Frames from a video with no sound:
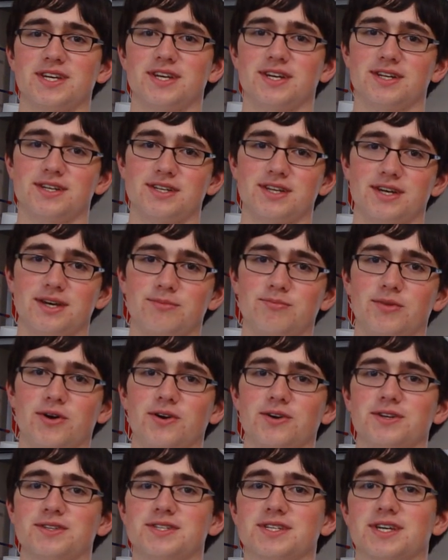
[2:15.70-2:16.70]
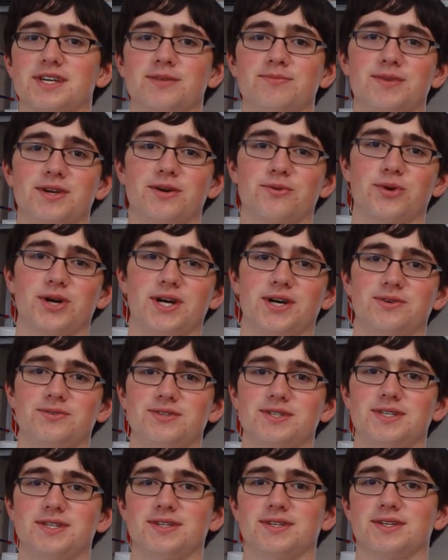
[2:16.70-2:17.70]
and uh, Marta to get me around.
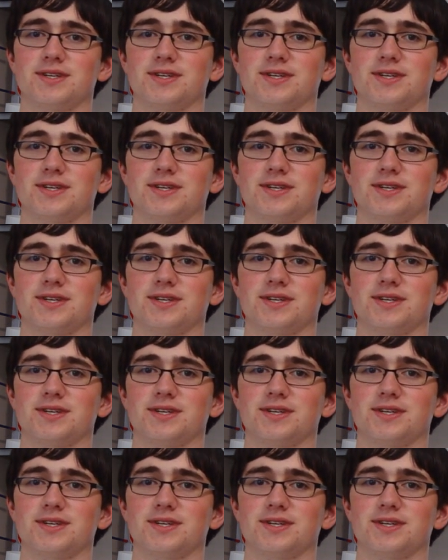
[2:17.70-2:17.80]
